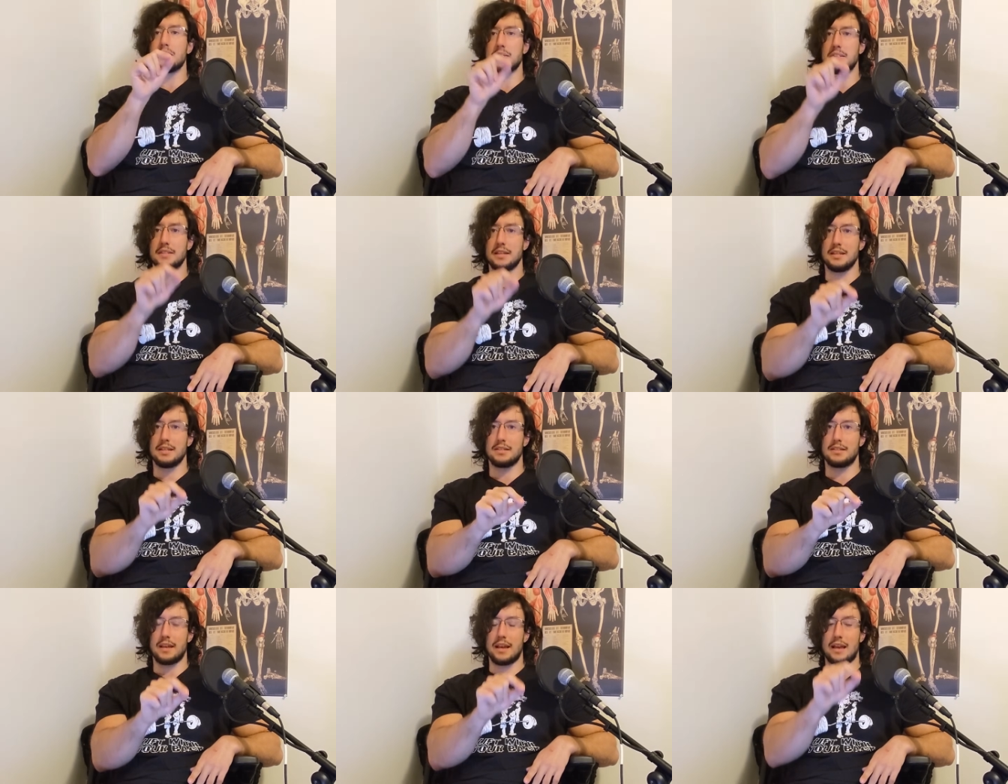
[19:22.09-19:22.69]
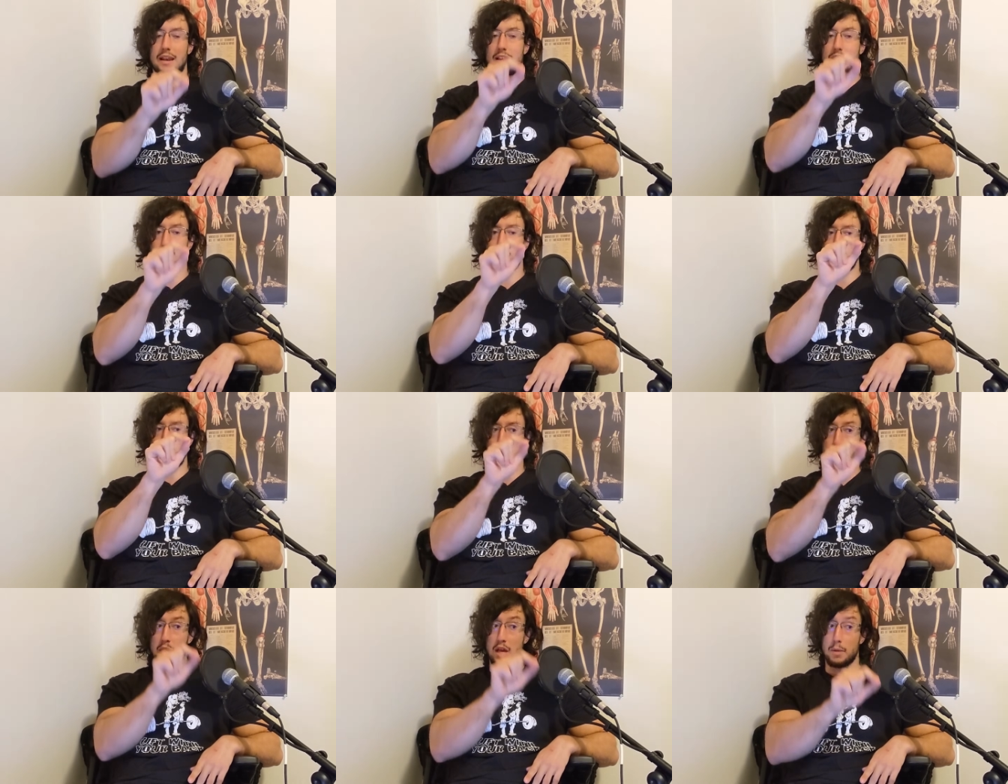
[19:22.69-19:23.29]
Since it is
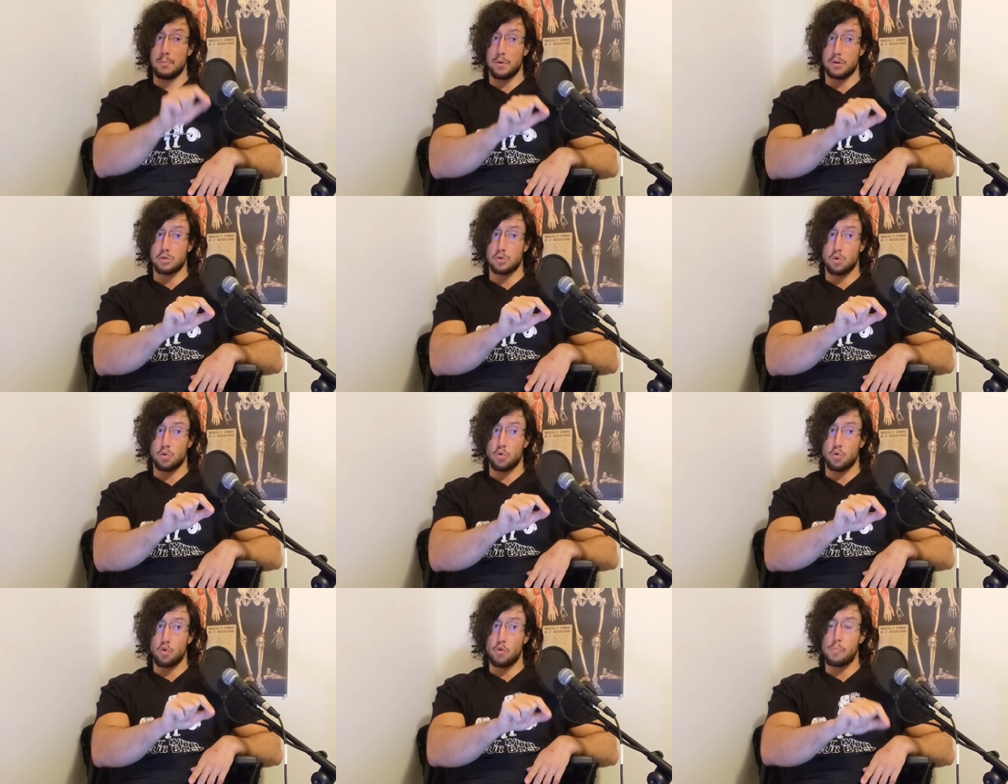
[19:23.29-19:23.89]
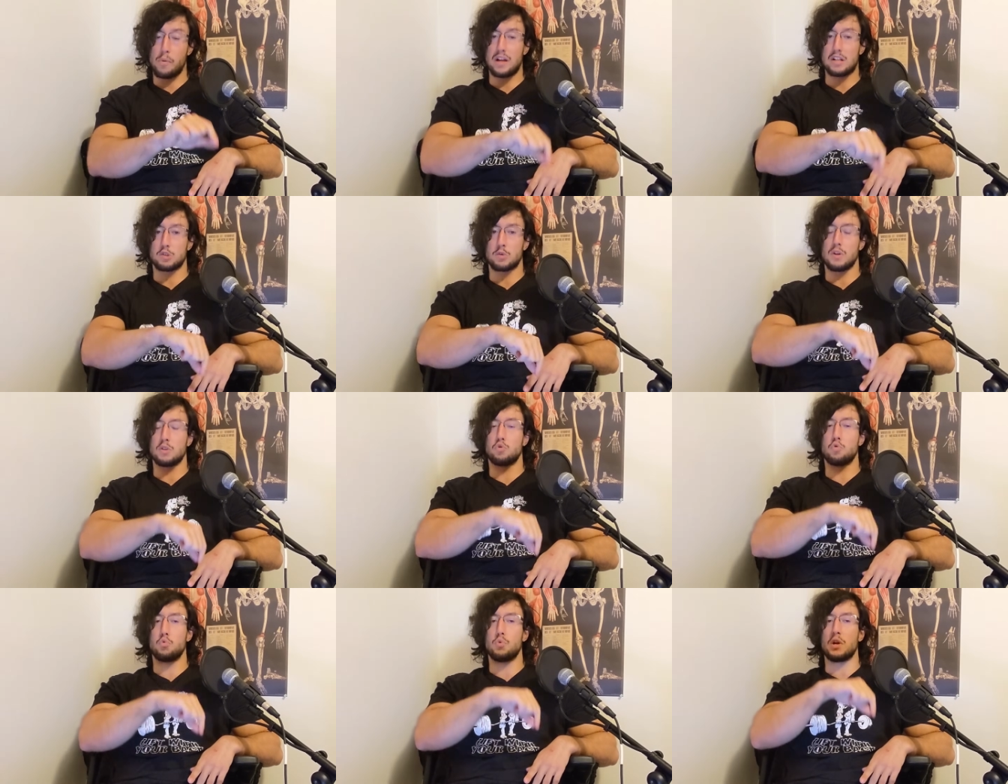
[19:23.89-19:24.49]
a big muscle group, it's
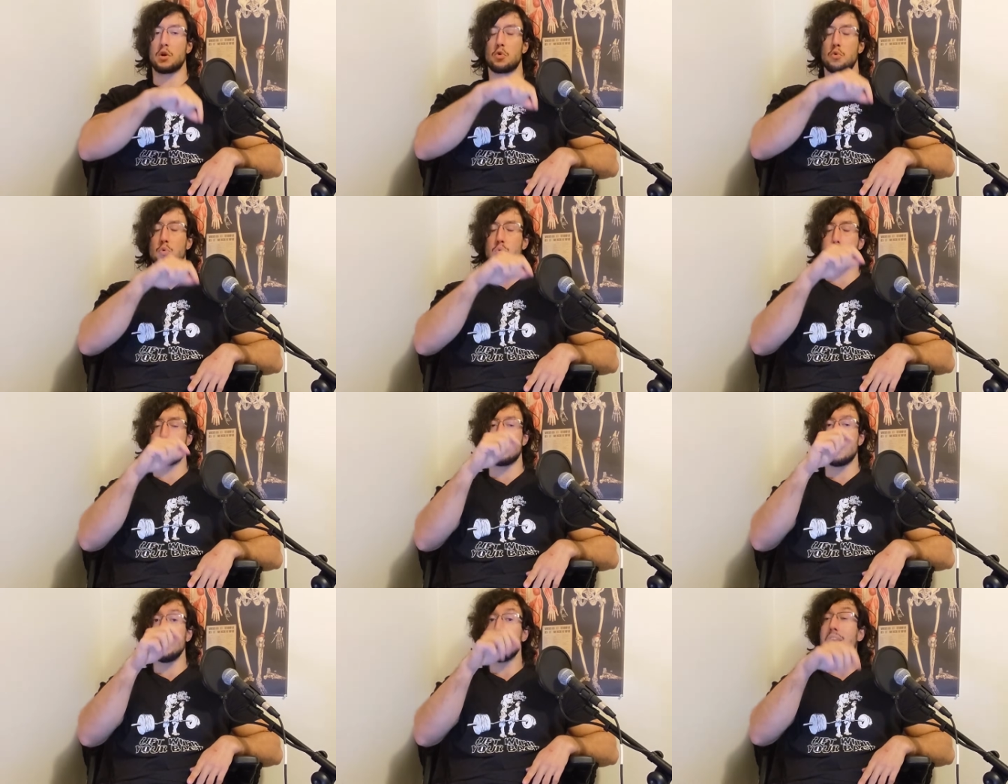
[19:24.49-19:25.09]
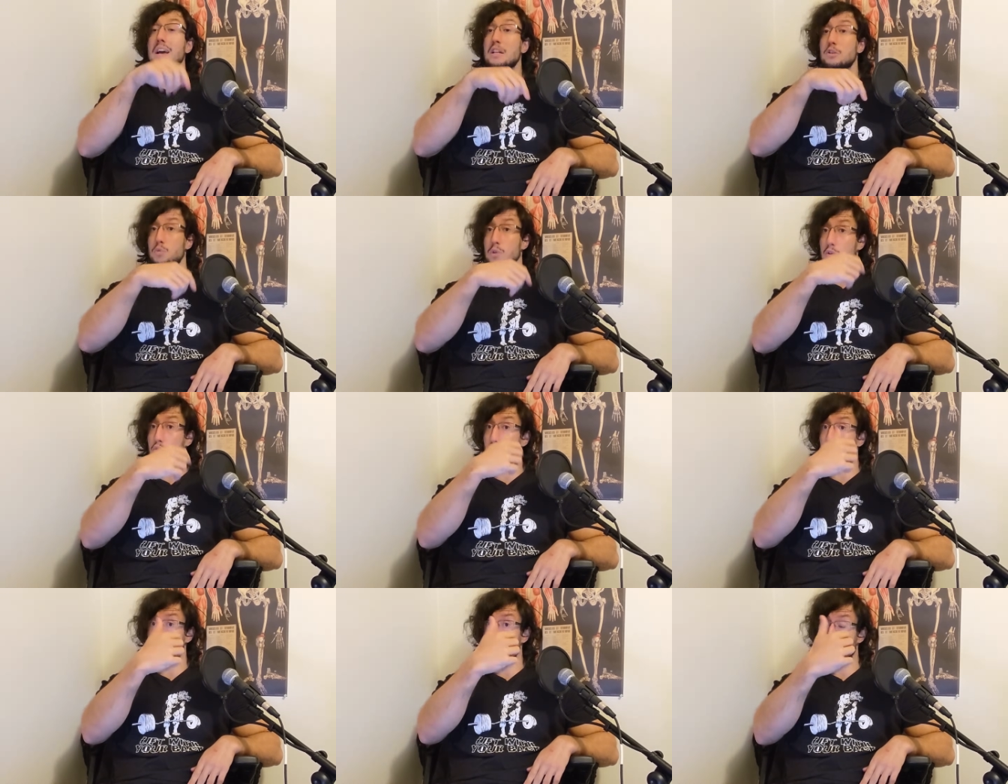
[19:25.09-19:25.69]
going to recruit, it's
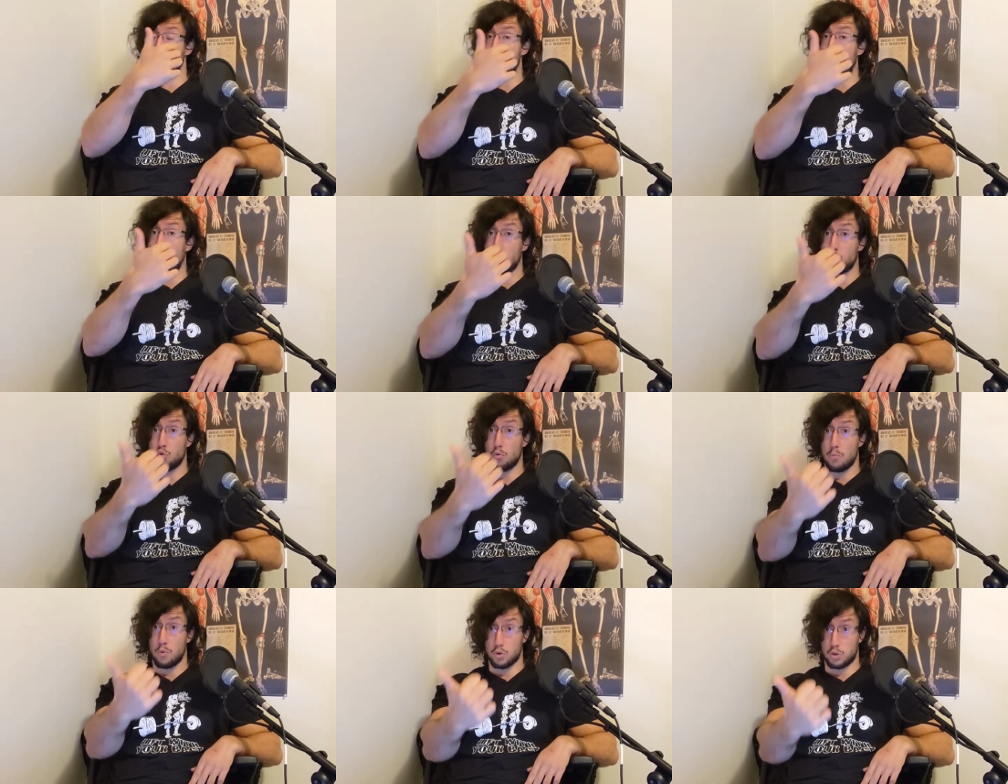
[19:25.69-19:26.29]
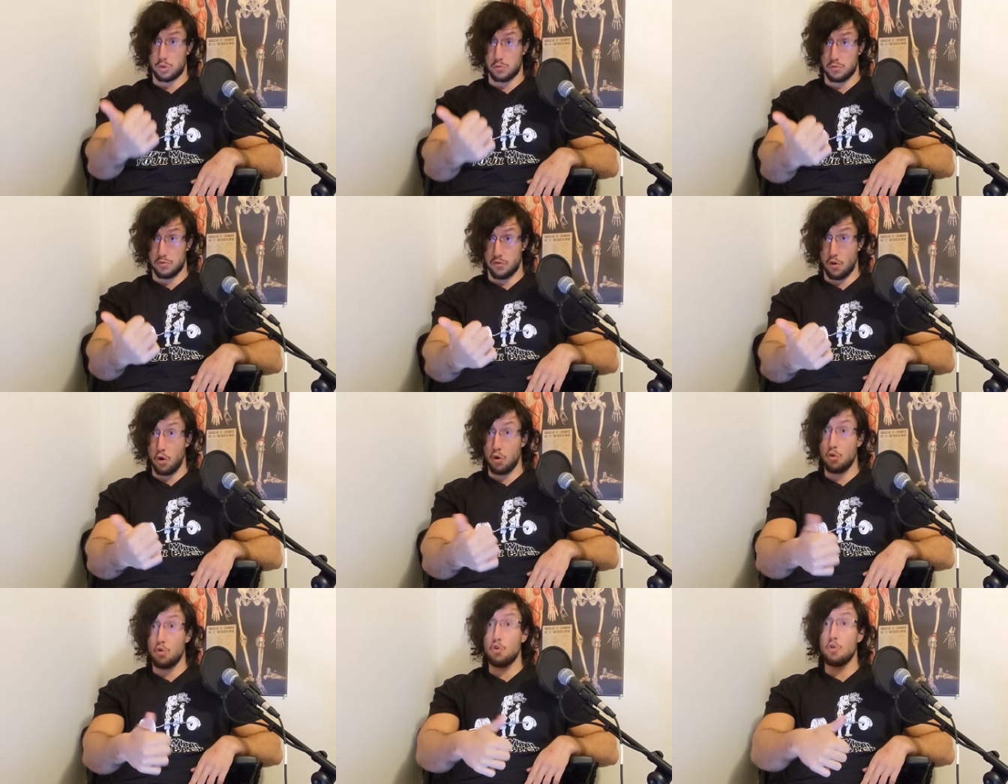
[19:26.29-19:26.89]
going to require the most
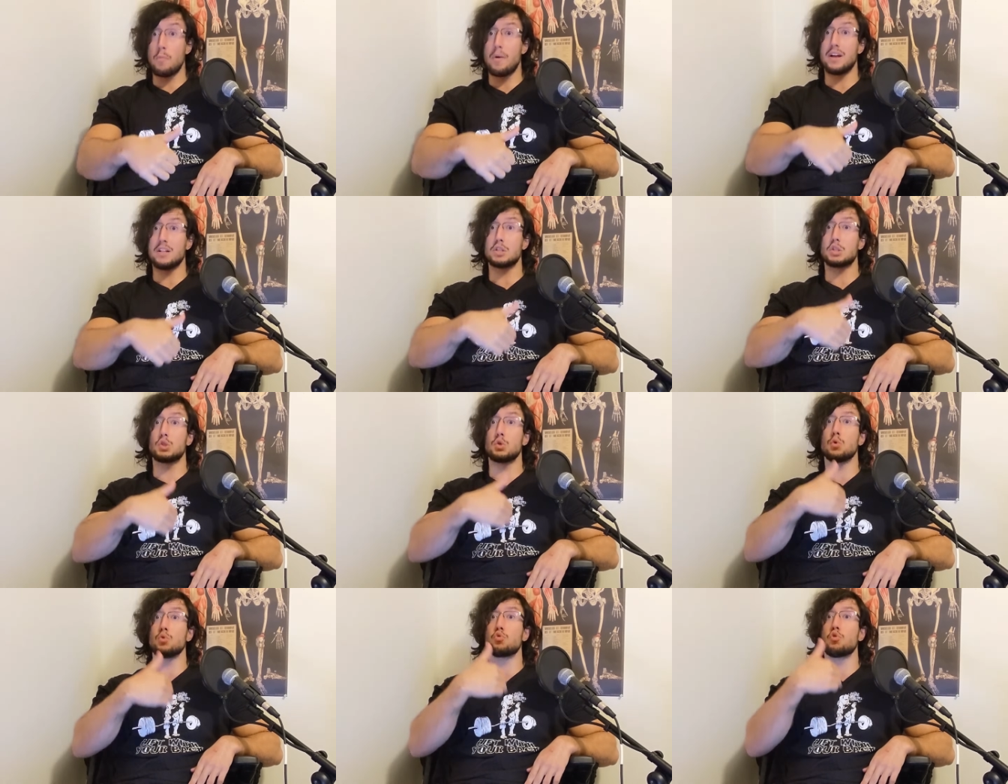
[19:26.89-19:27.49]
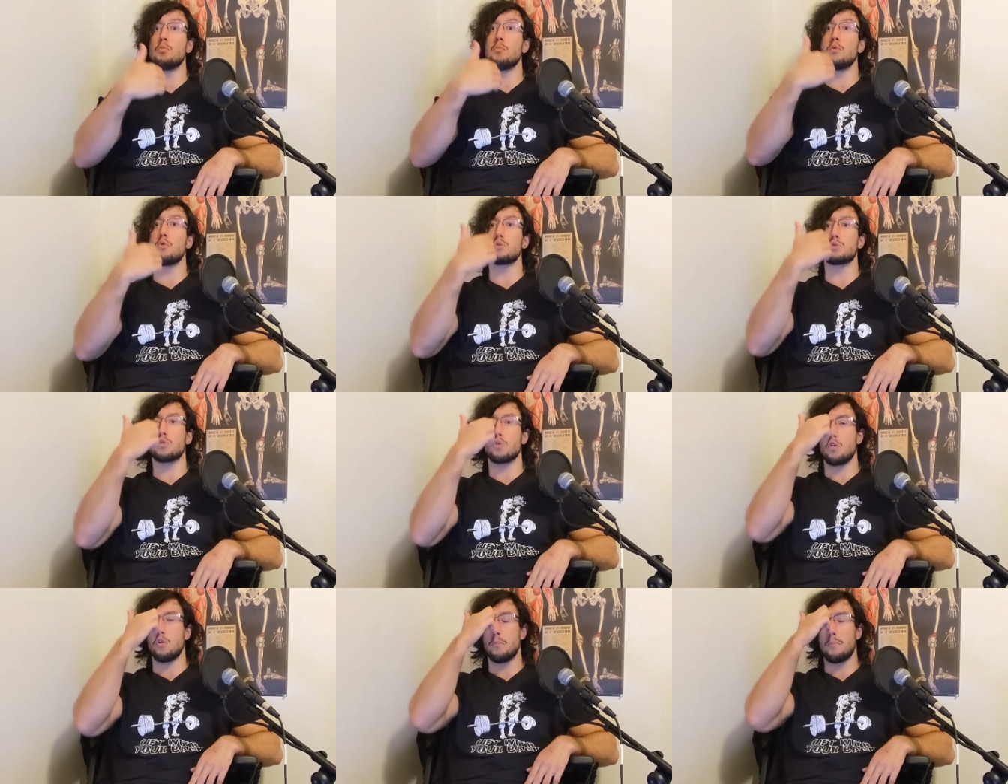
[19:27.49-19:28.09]
volume and so the
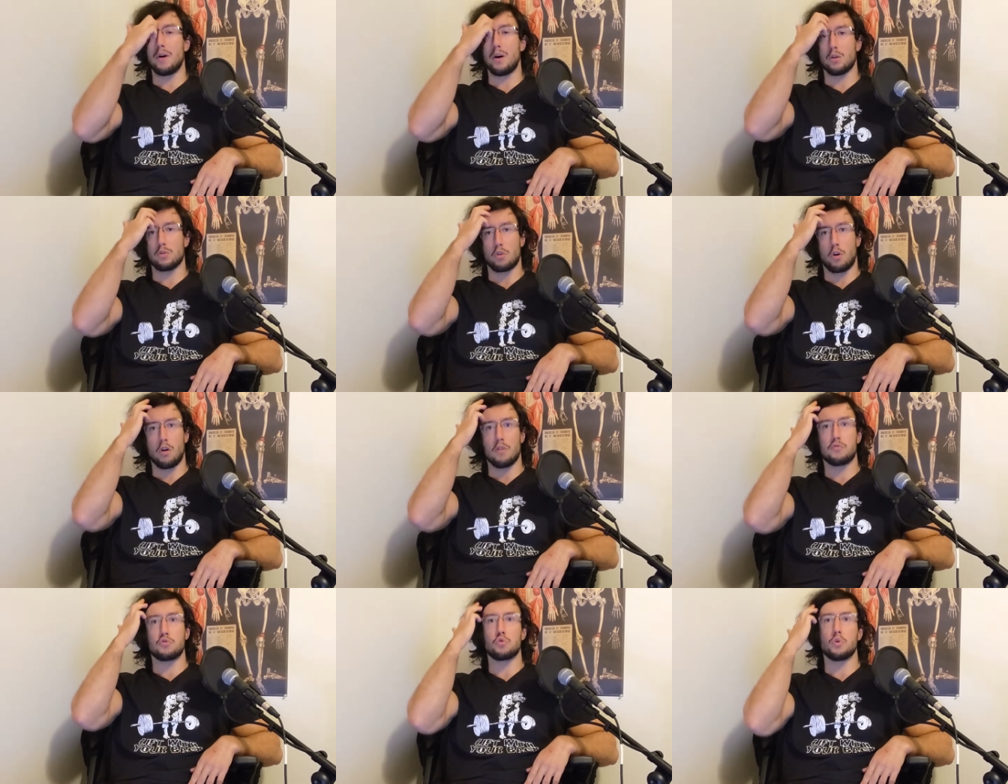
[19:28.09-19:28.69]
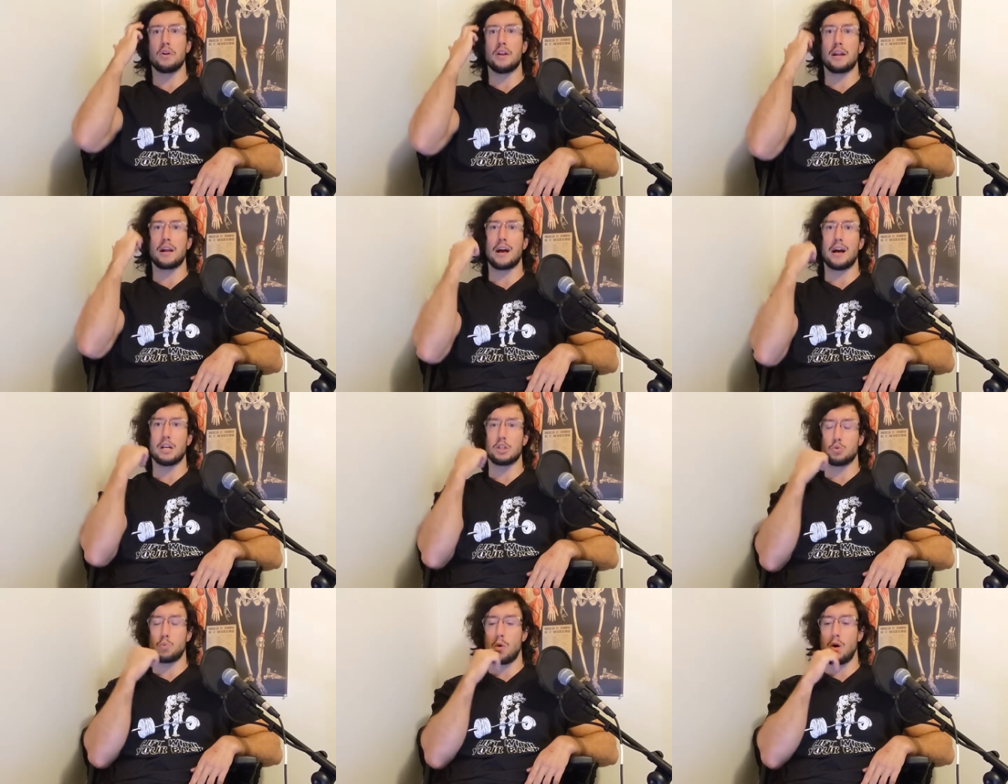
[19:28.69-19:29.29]
most amount of training
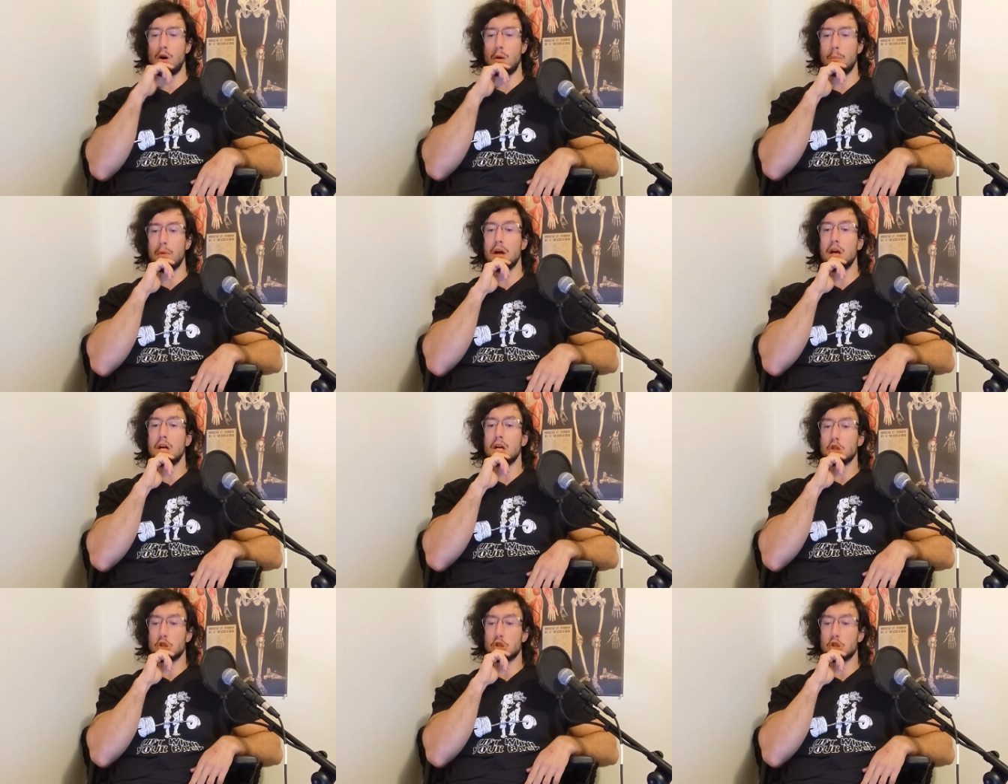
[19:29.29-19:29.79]
as well.